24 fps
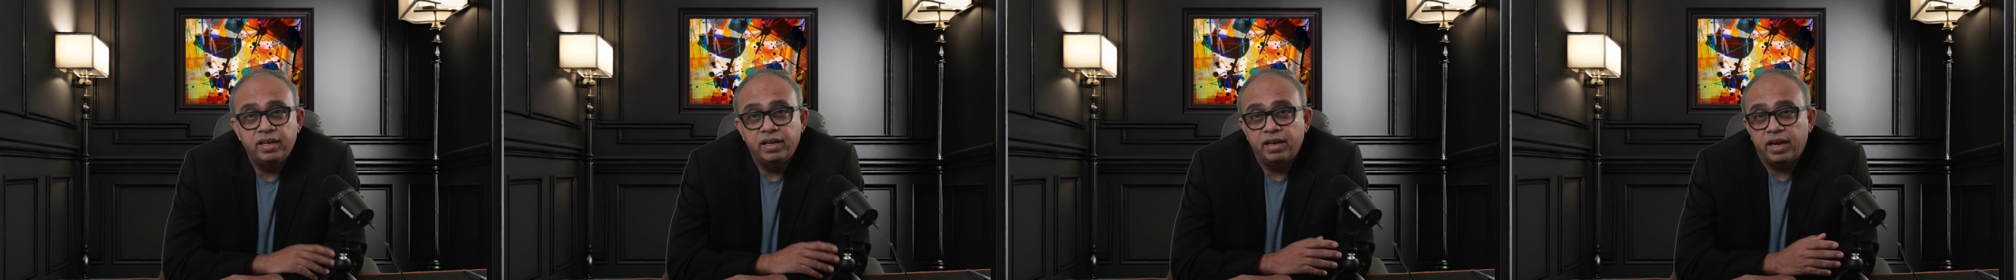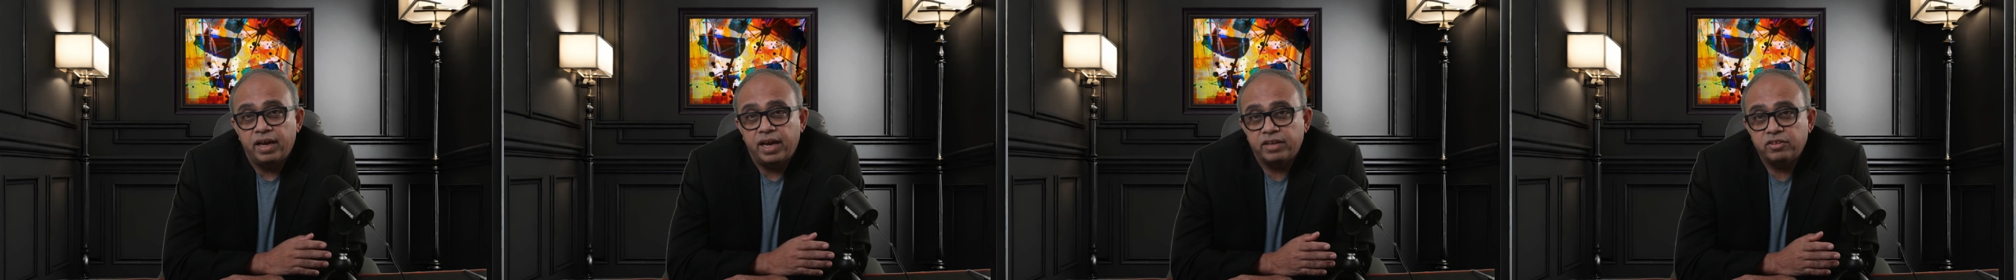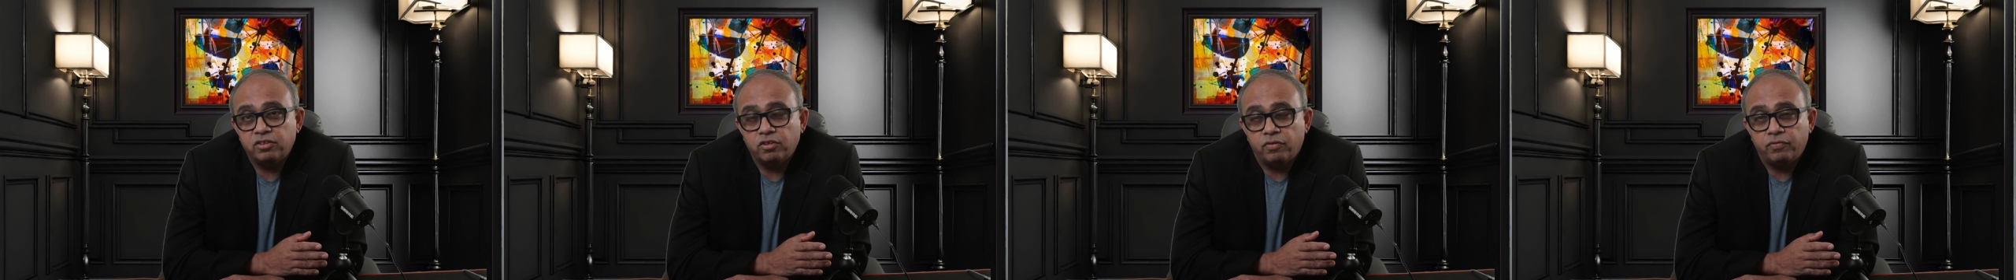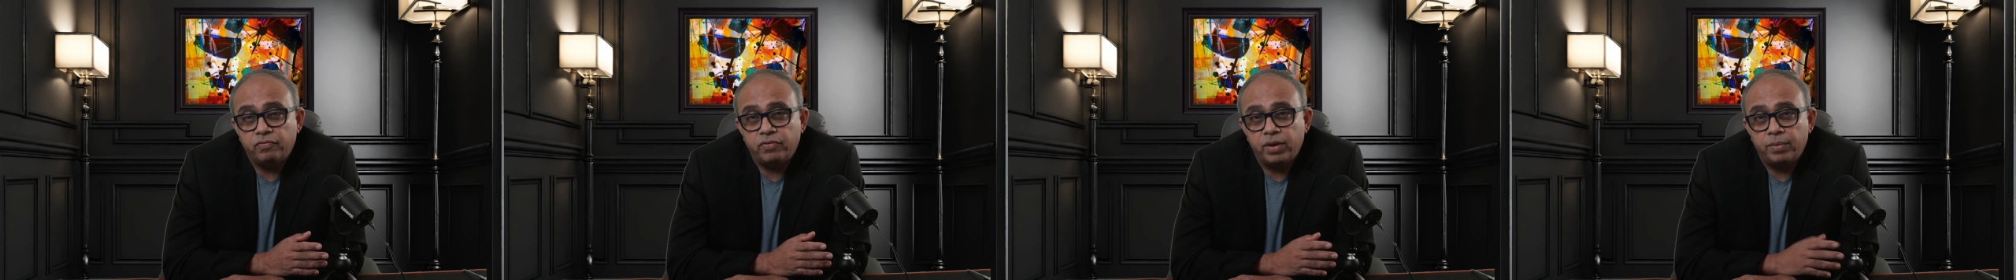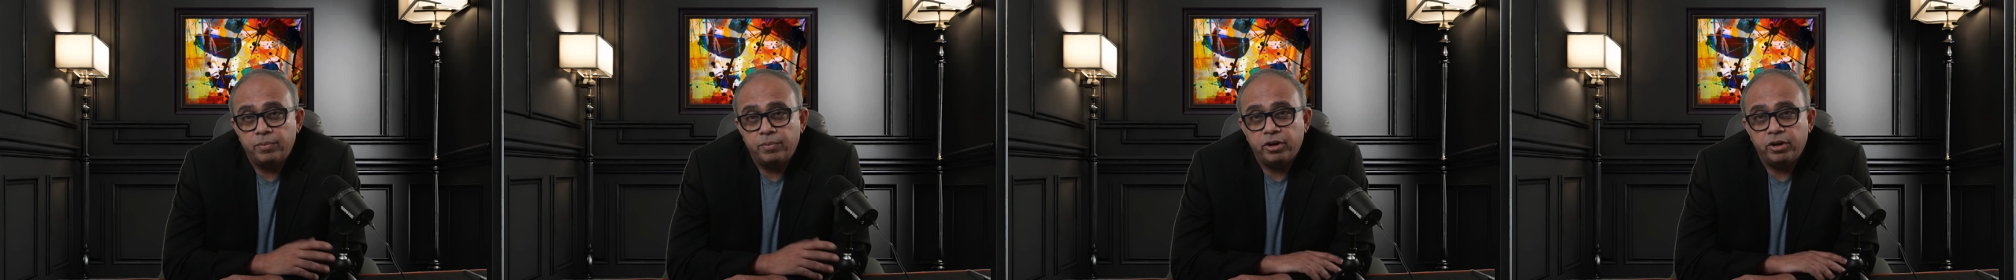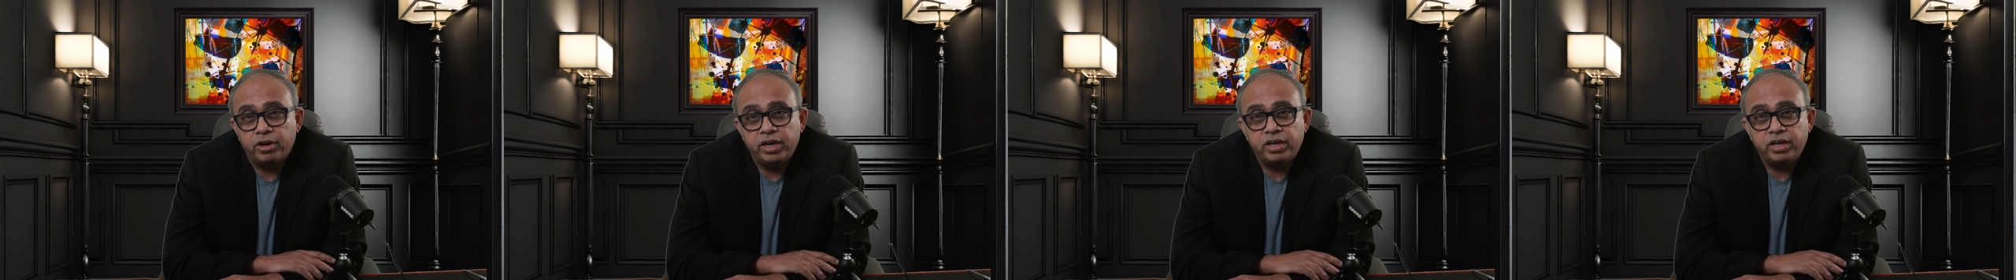as of
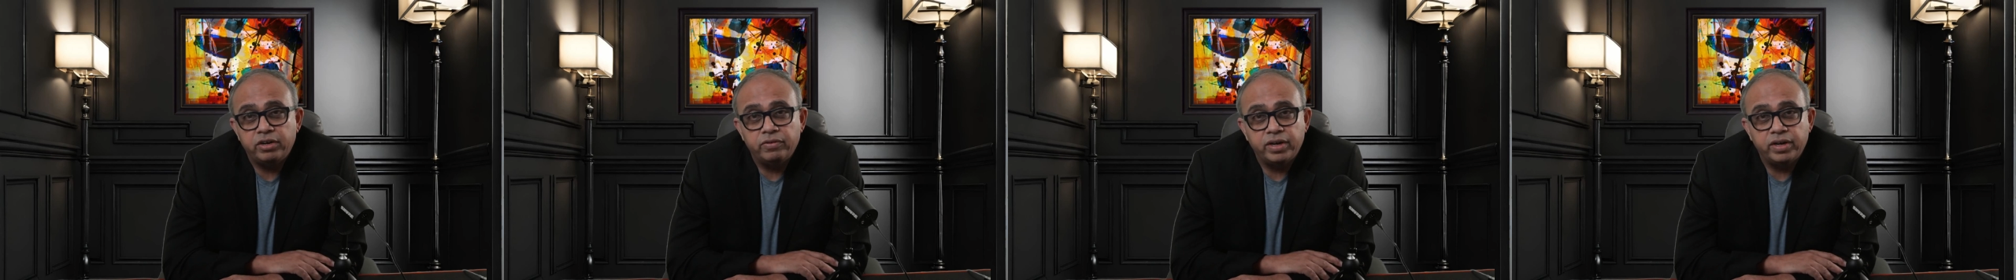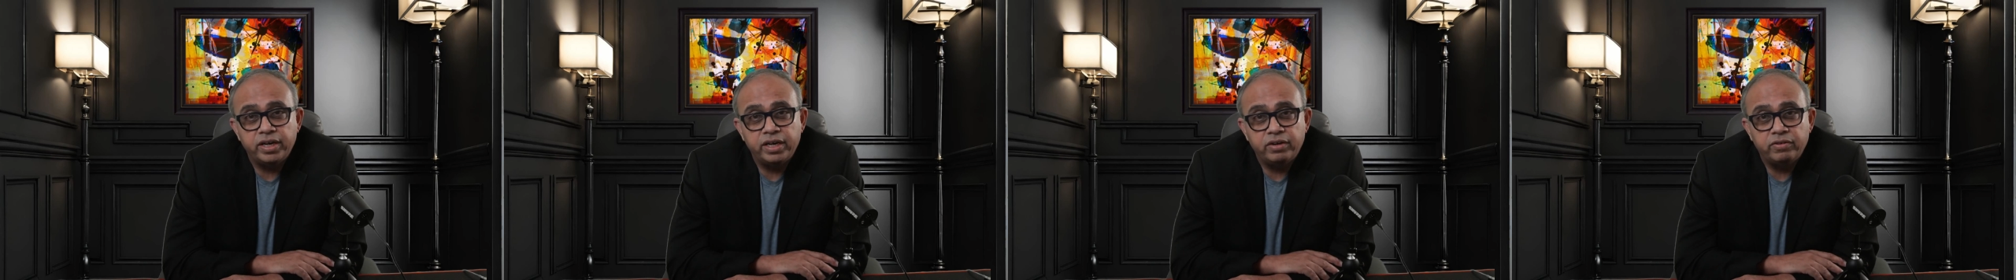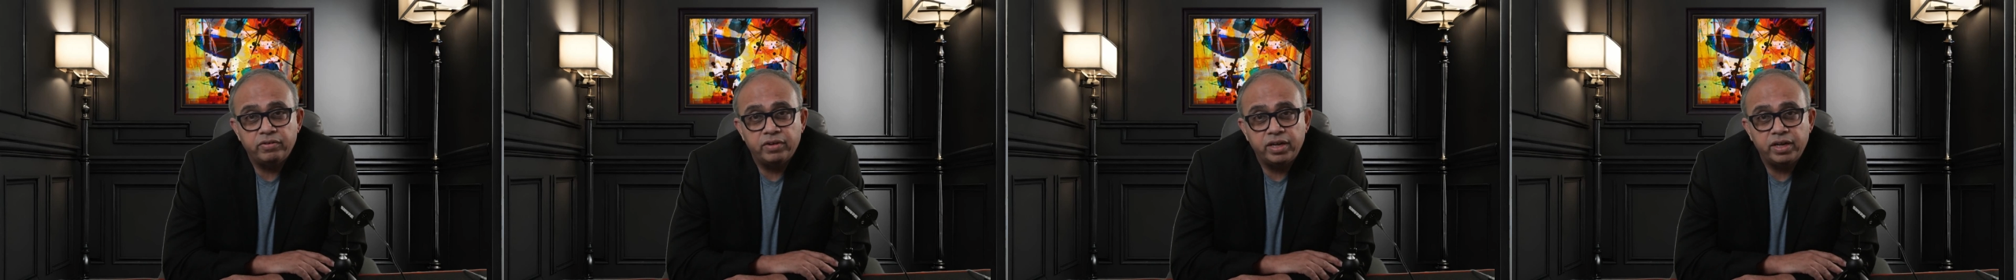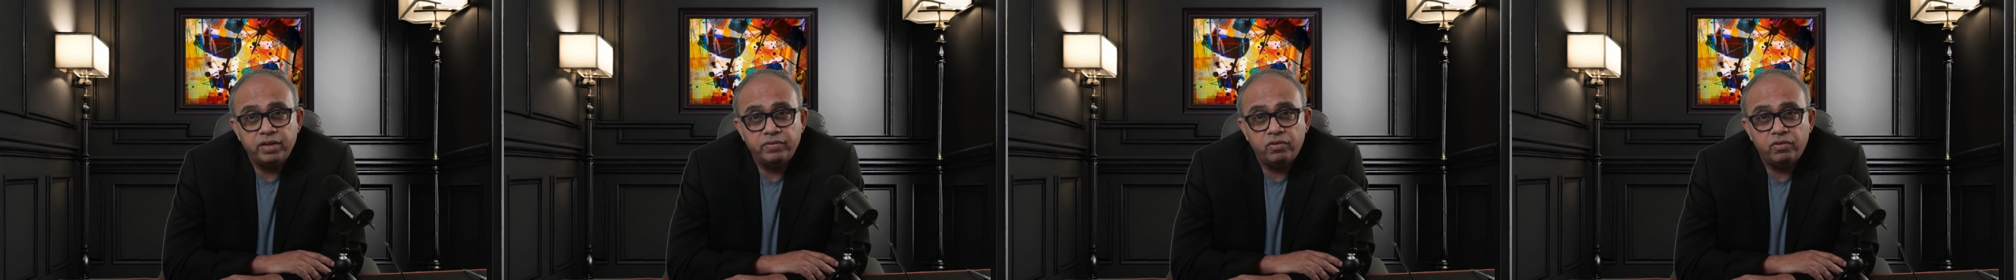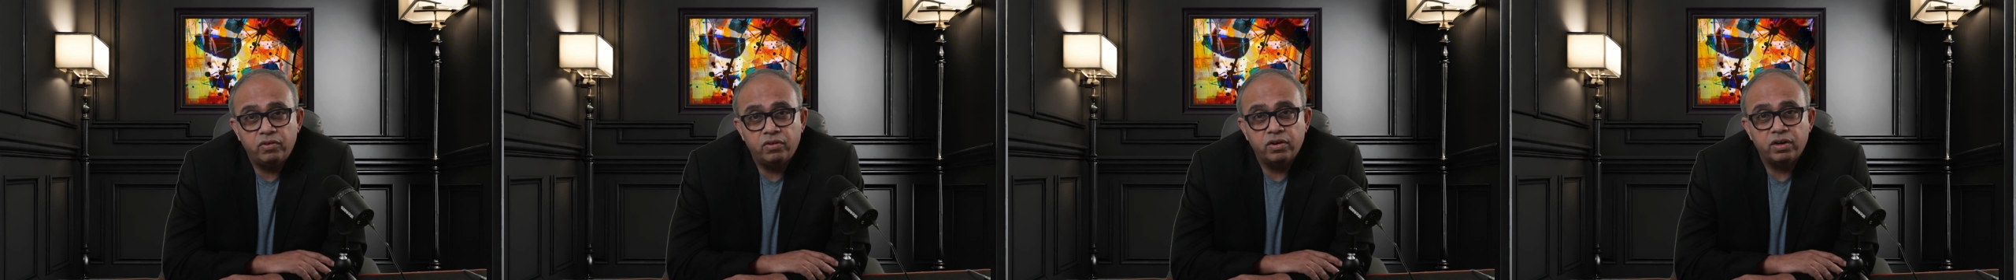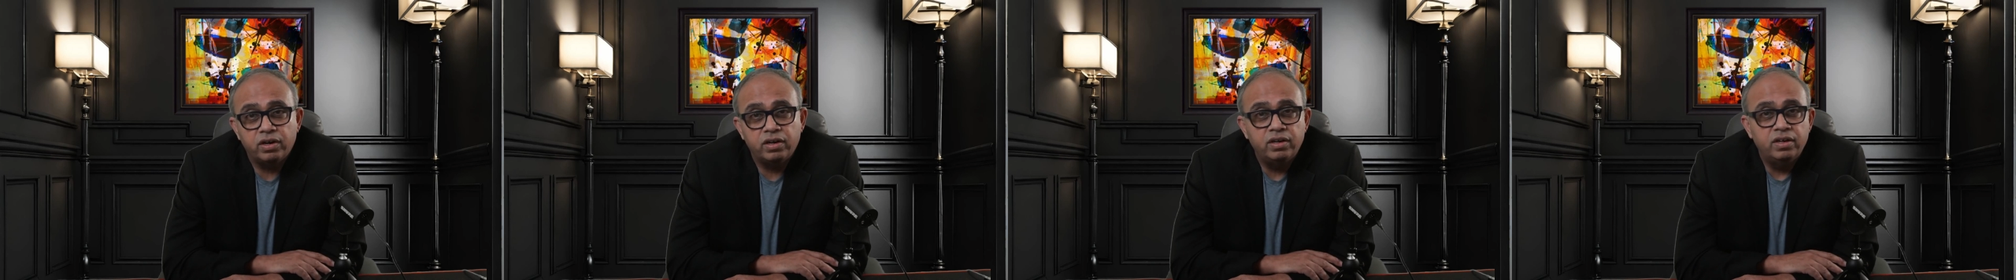February
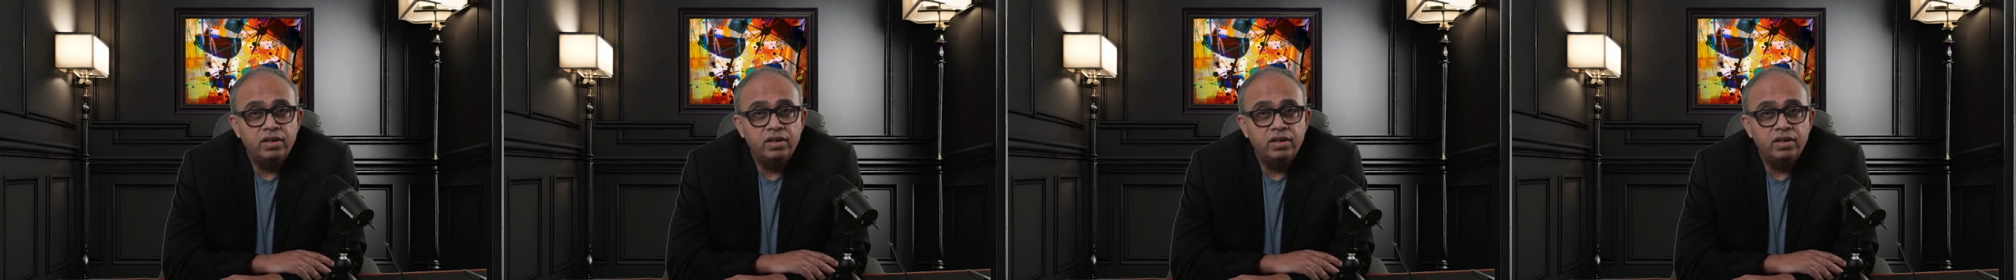2024.